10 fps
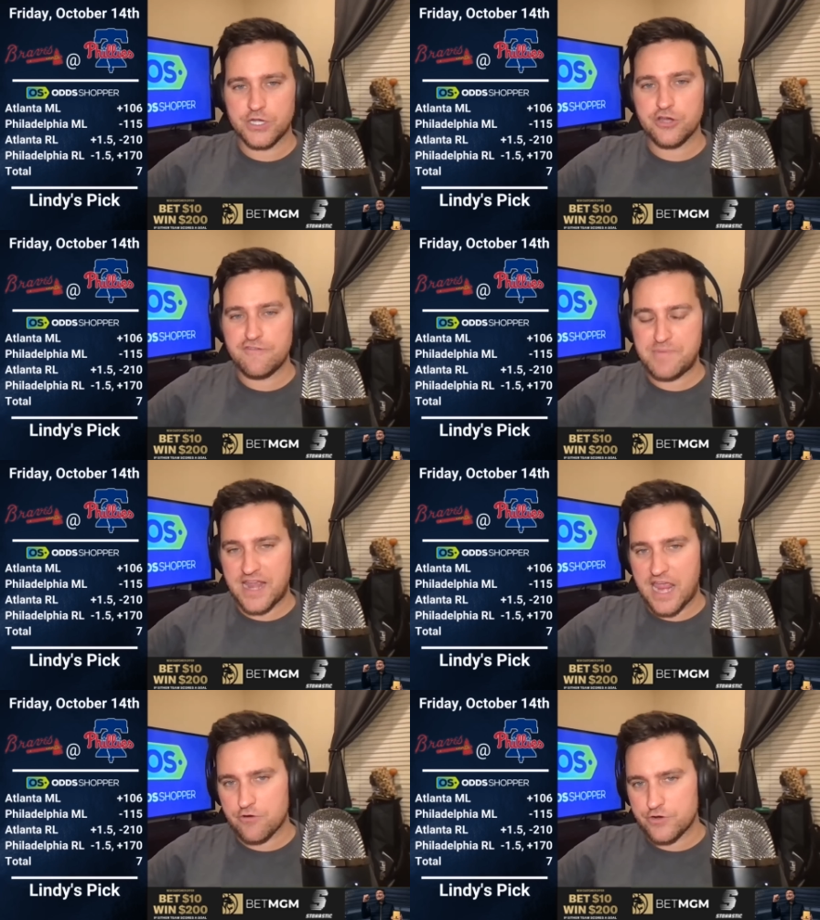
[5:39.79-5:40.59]
It could have been
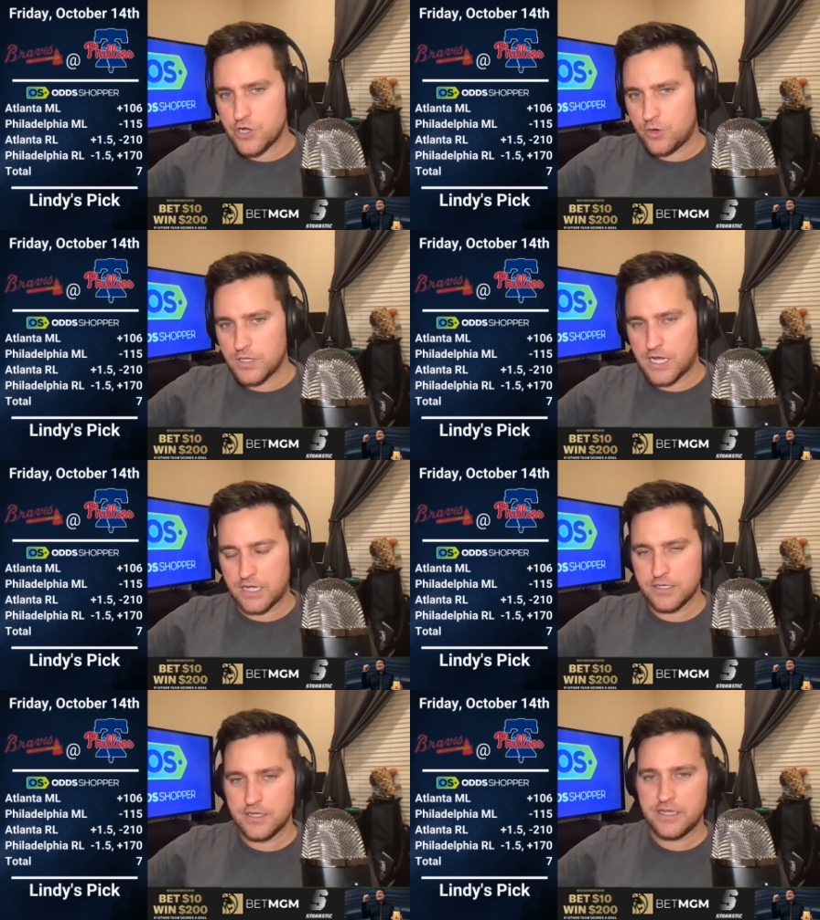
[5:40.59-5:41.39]
Aaron
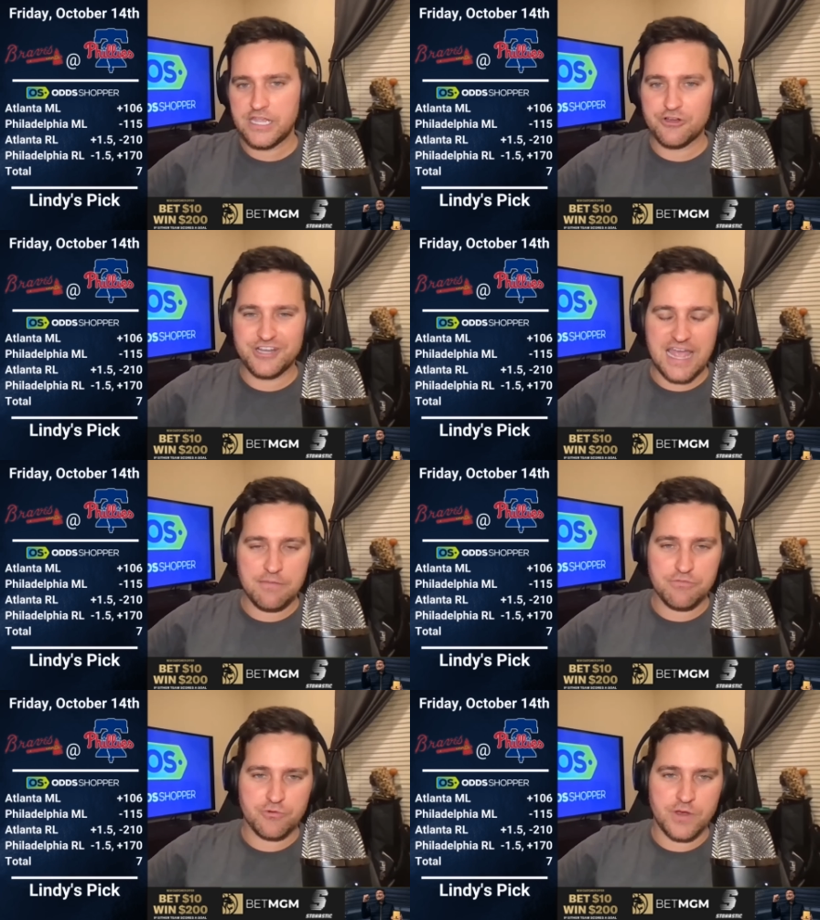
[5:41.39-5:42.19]
Nola here in
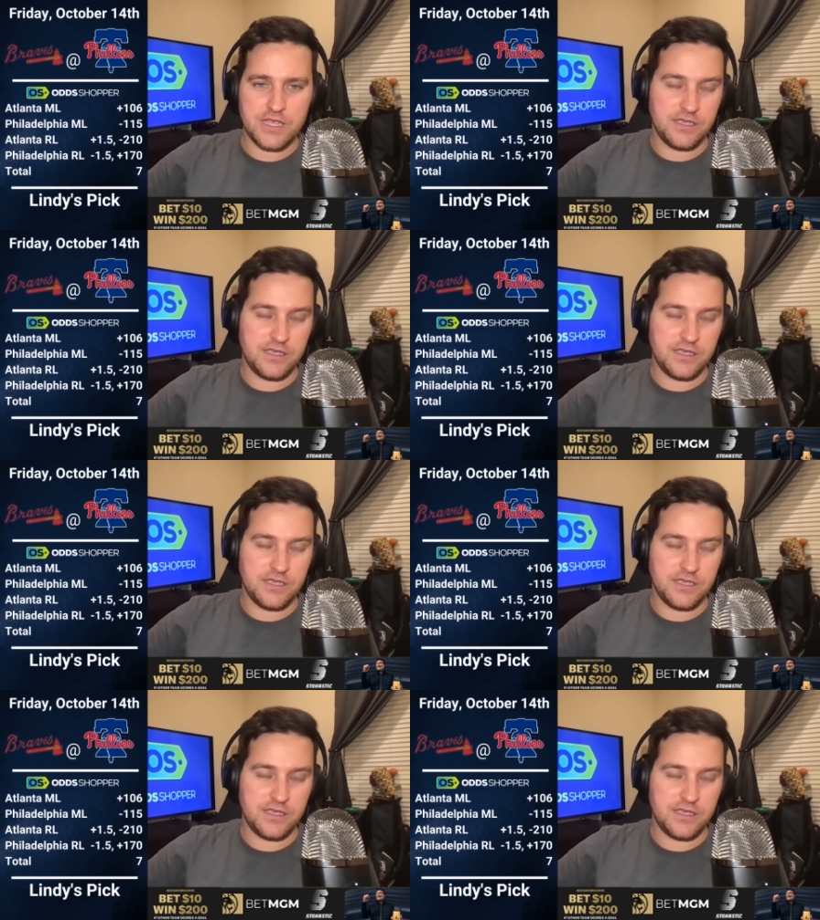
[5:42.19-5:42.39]
game three.